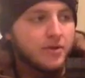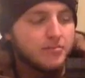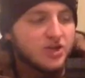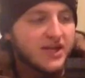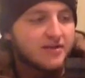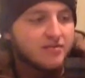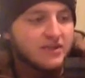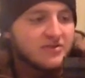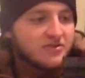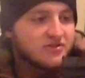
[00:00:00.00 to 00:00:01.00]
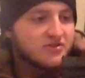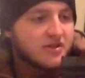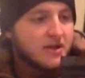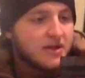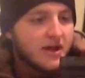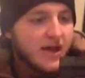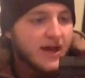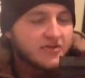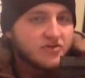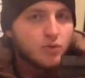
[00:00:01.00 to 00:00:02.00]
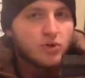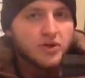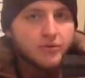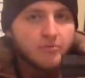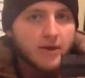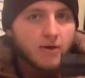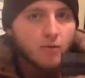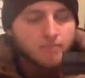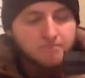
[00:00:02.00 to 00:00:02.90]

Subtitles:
objective lenses, and still clear the barrel.